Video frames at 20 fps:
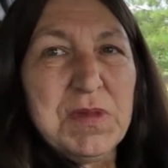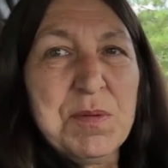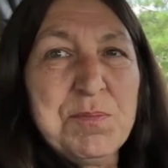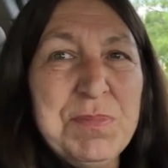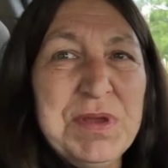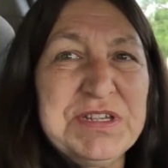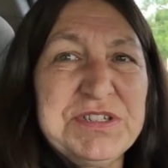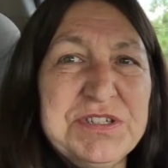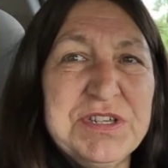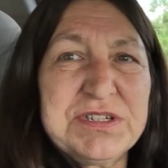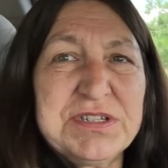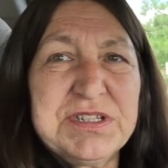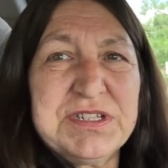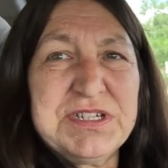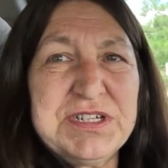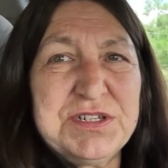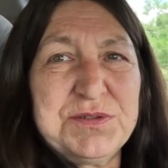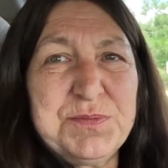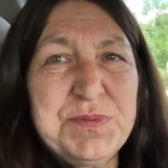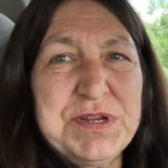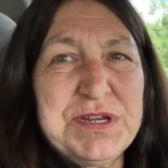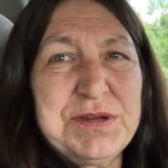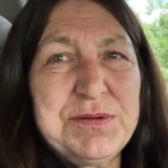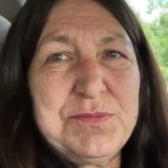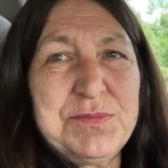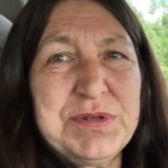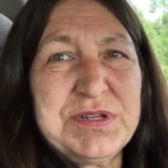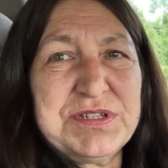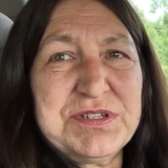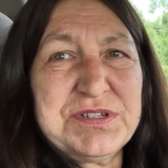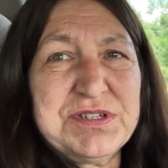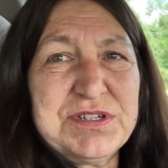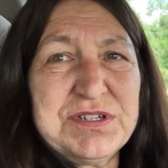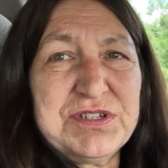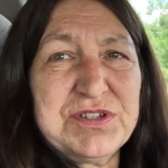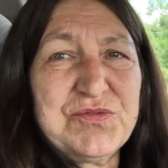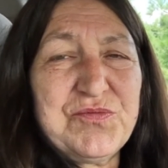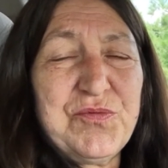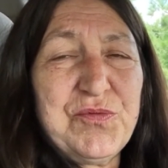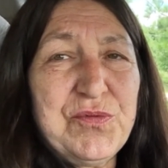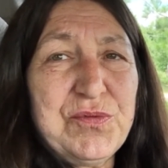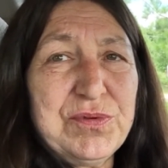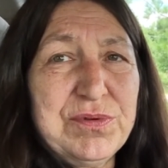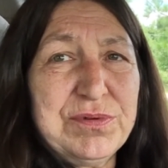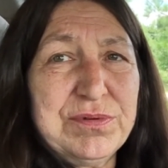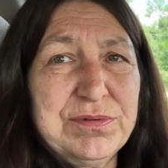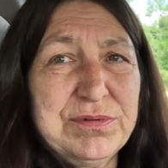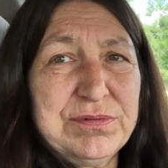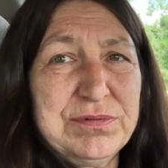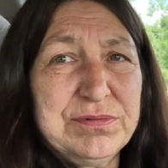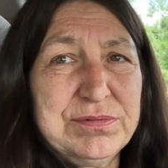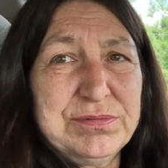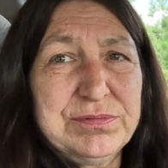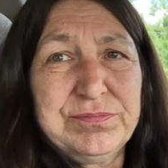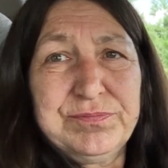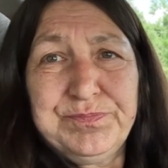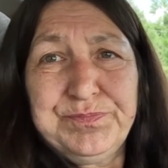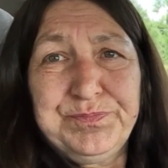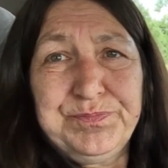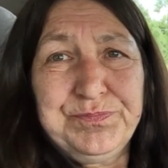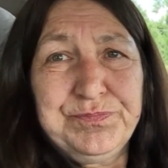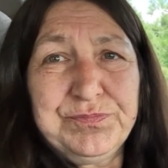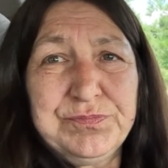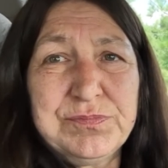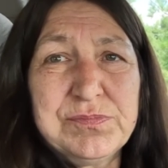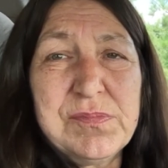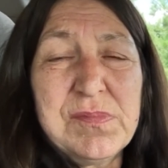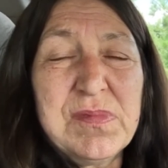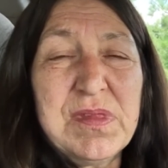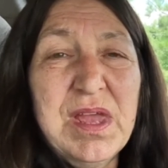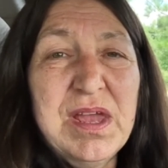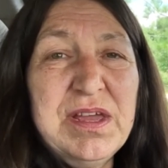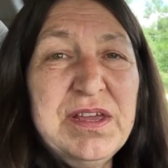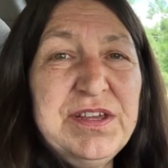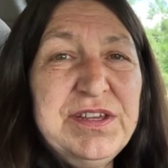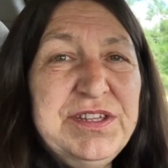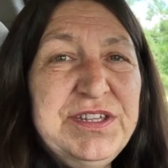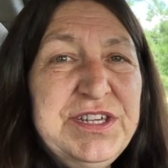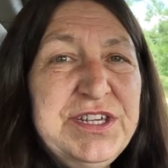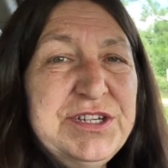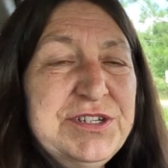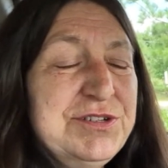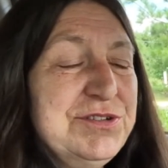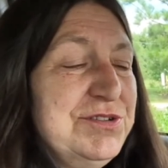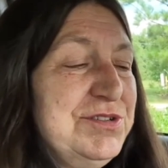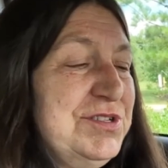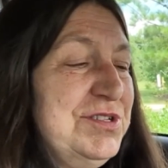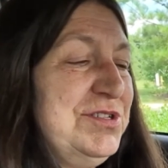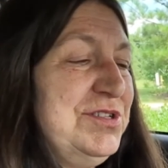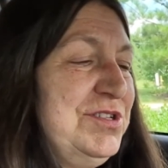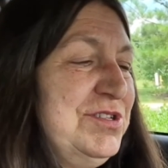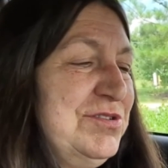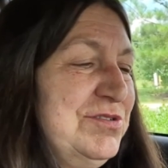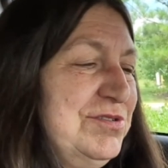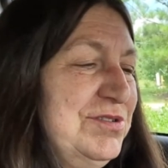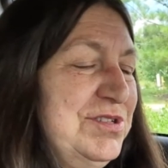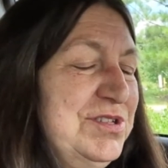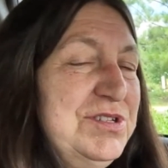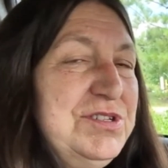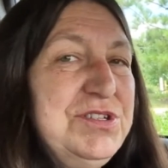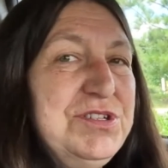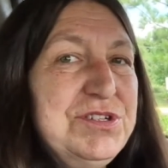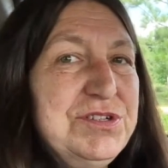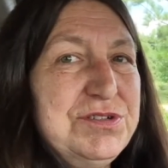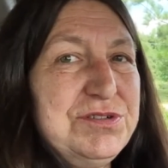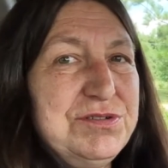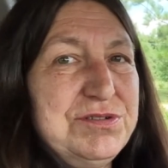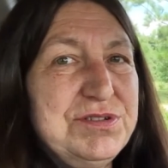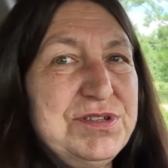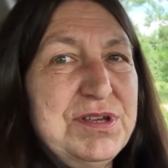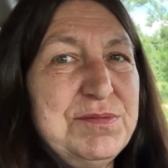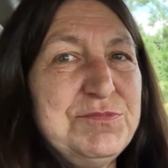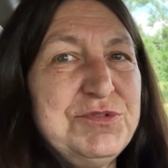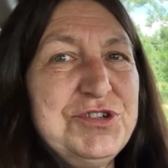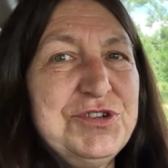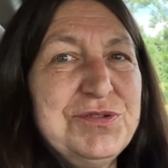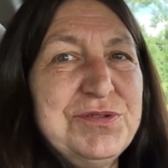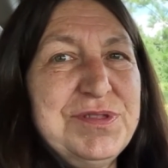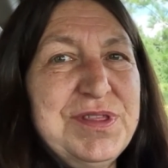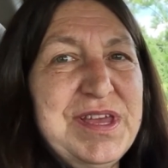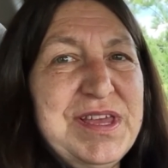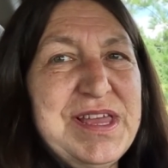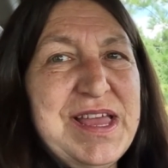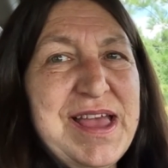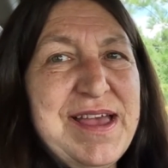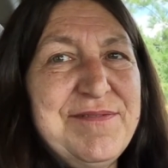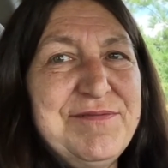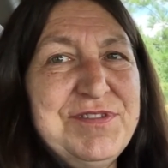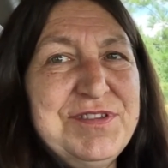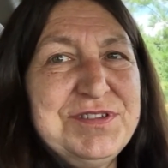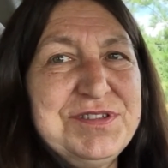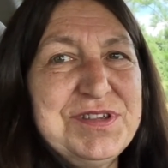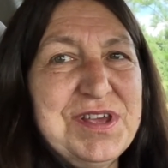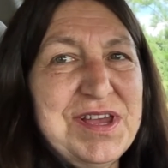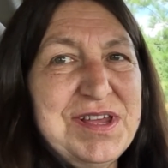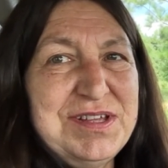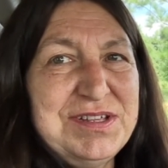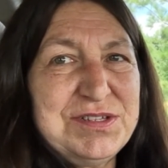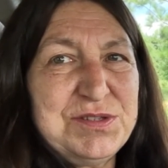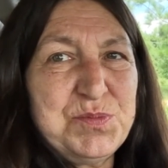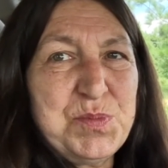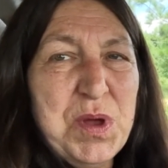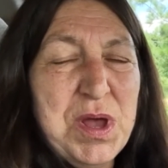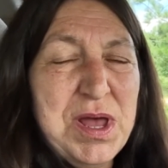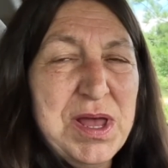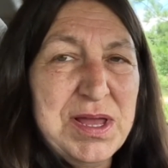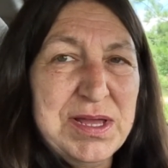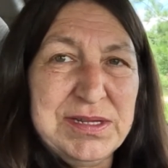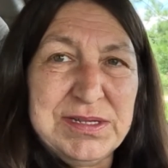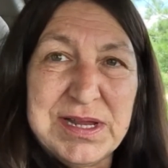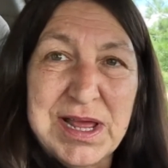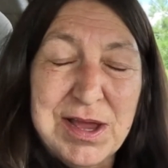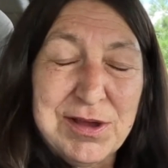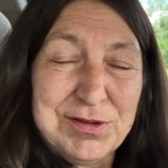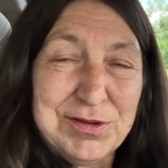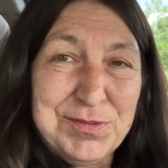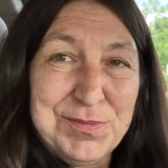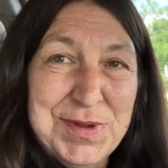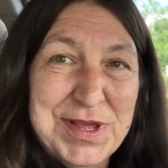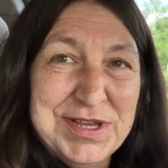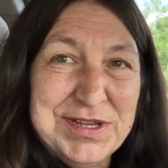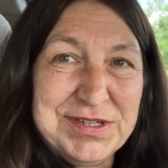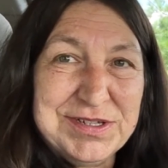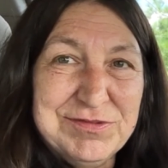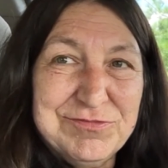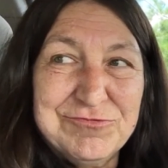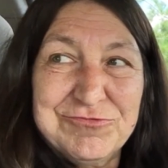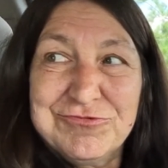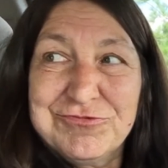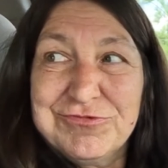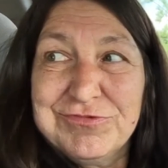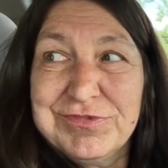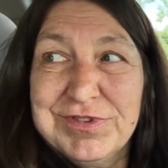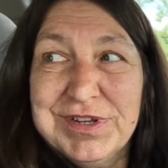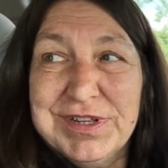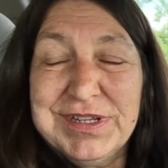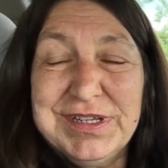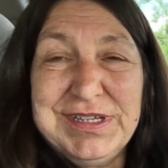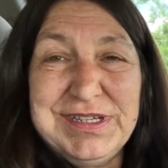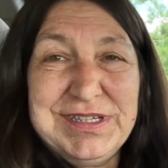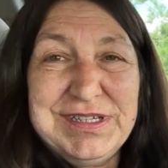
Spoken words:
basically has been in business for years and years and years. I'm sure they have the science behind how to make a really